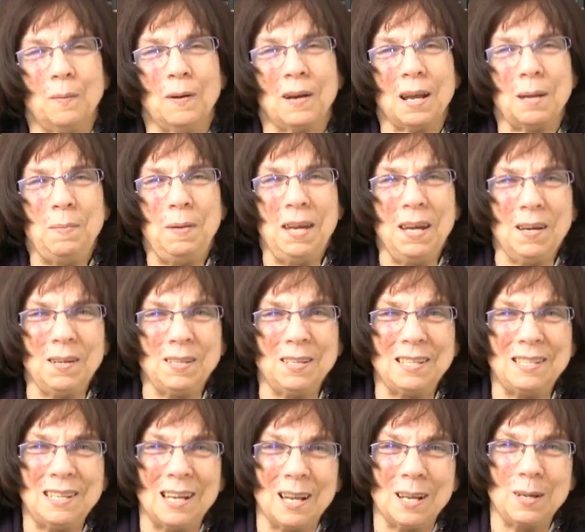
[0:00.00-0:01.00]
What I'm here
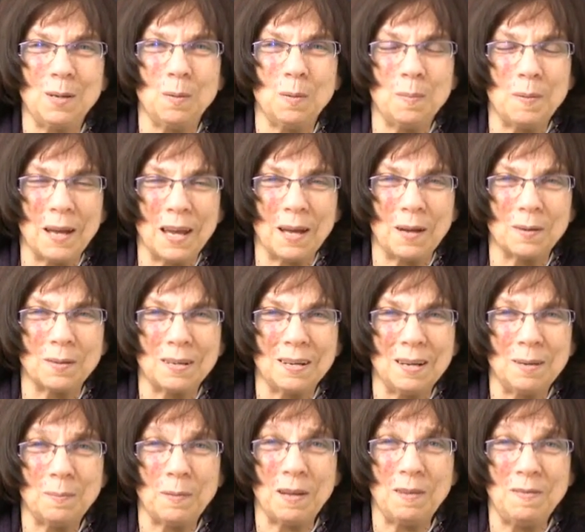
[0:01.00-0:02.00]
to tell you about
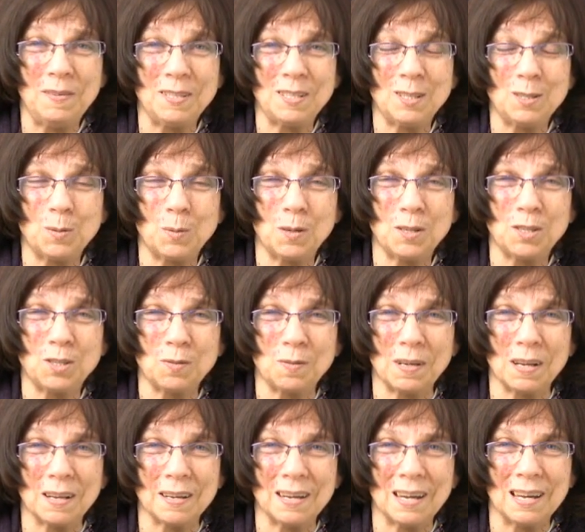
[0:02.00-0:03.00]
in my visit to
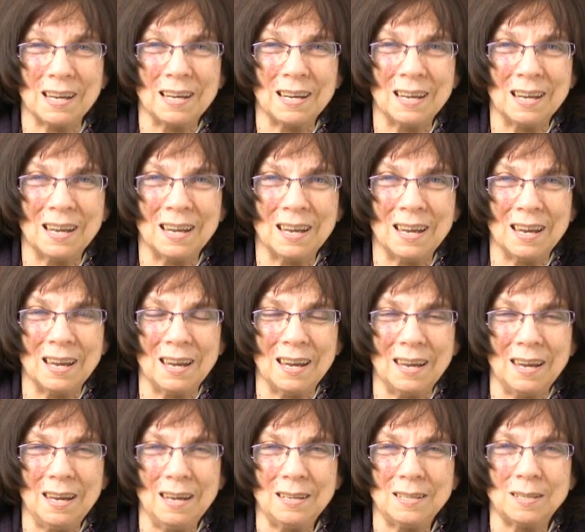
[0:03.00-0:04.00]
Australia
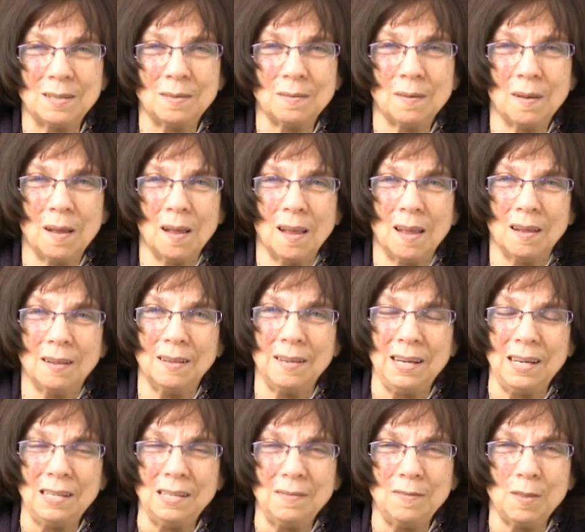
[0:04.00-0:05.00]
is
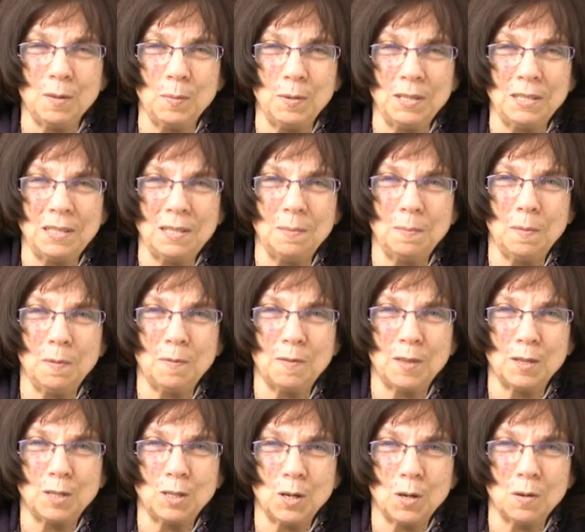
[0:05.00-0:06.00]
gleaned of the wisdom
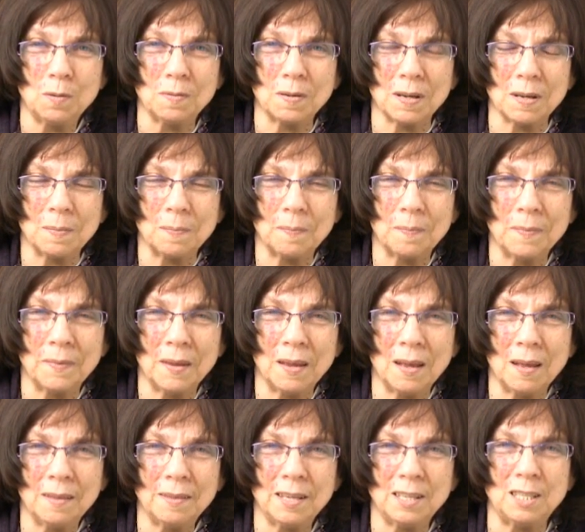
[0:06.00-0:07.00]
of the Torah
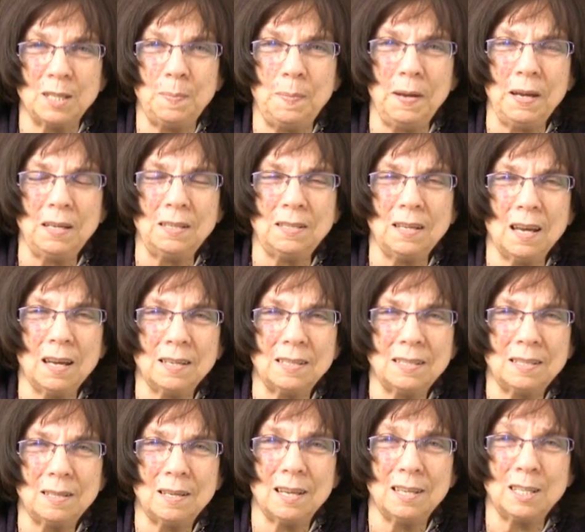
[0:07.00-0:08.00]
that speaks to
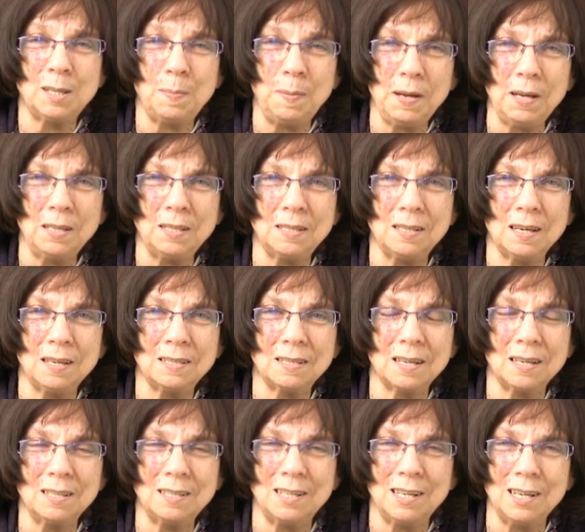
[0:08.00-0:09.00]
us, that speaks to
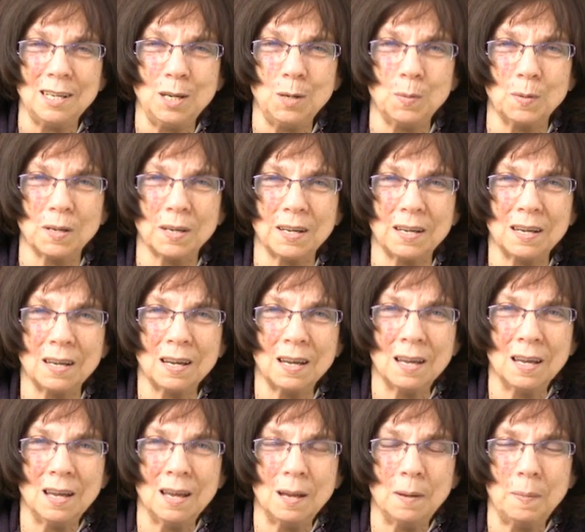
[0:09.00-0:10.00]
us continually,
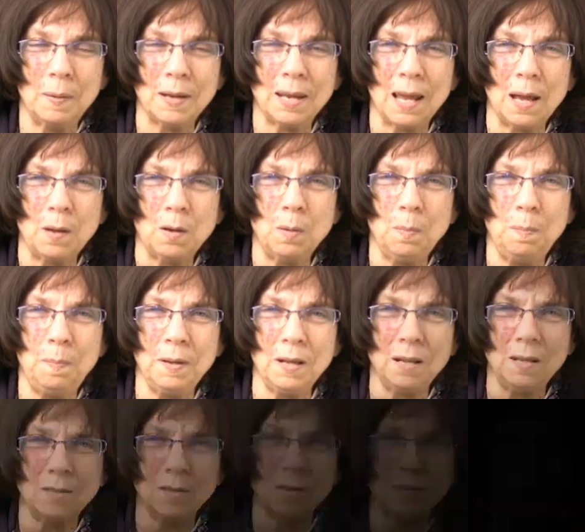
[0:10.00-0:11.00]
but how to
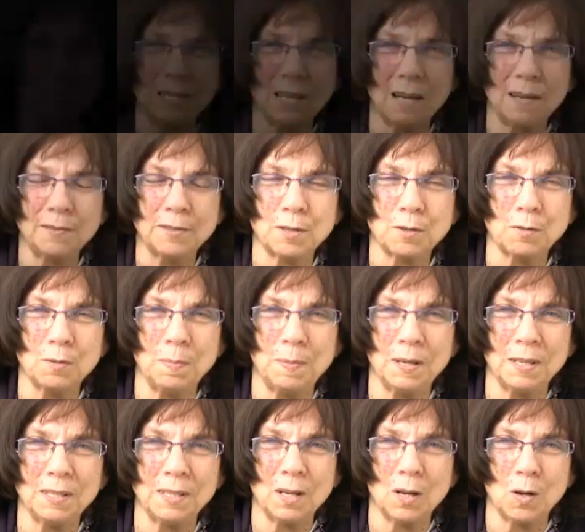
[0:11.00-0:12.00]
build ourselves through
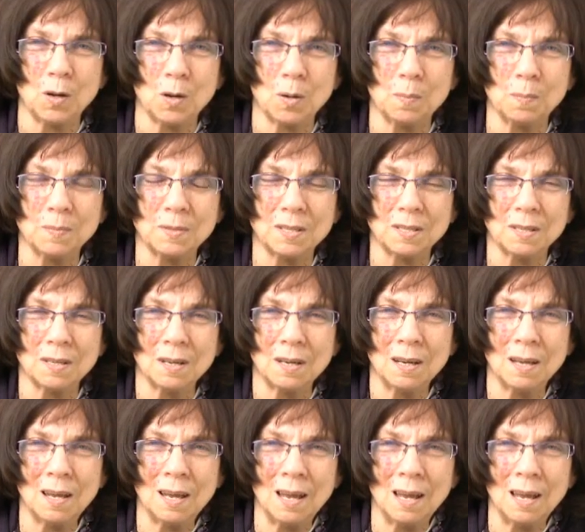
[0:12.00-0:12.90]
building homes,